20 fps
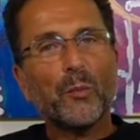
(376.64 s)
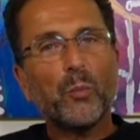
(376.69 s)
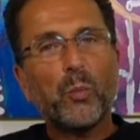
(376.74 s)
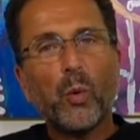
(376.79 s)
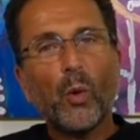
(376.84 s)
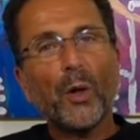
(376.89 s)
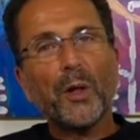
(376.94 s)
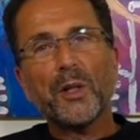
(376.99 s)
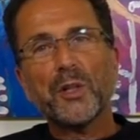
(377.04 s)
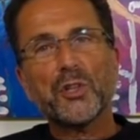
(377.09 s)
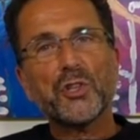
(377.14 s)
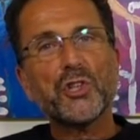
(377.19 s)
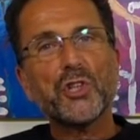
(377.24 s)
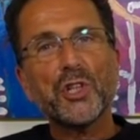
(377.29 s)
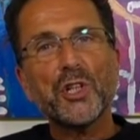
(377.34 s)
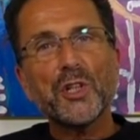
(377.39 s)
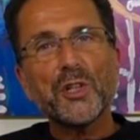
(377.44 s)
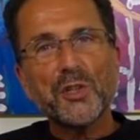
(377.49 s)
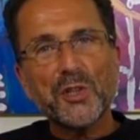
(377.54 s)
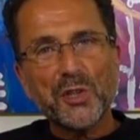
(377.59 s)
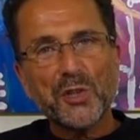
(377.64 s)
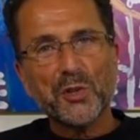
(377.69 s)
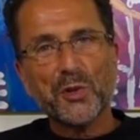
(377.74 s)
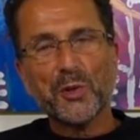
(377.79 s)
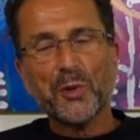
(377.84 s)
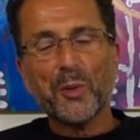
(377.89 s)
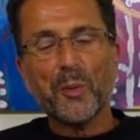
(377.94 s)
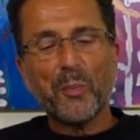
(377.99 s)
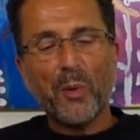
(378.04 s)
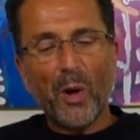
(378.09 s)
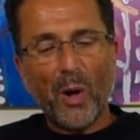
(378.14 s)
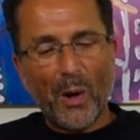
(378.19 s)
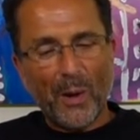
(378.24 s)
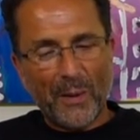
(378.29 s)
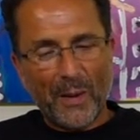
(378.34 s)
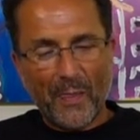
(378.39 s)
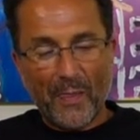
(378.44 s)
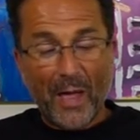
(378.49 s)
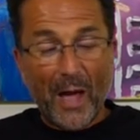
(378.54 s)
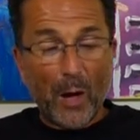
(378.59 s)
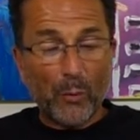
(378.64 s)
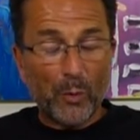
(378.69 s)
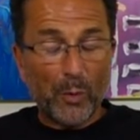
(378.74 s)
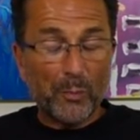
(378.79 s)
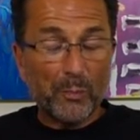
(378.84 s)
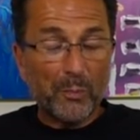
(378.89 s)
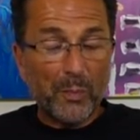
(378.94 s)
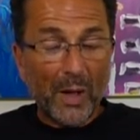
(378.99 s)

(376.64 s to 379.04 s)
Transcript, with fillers: boy, did she stir the pot on that one.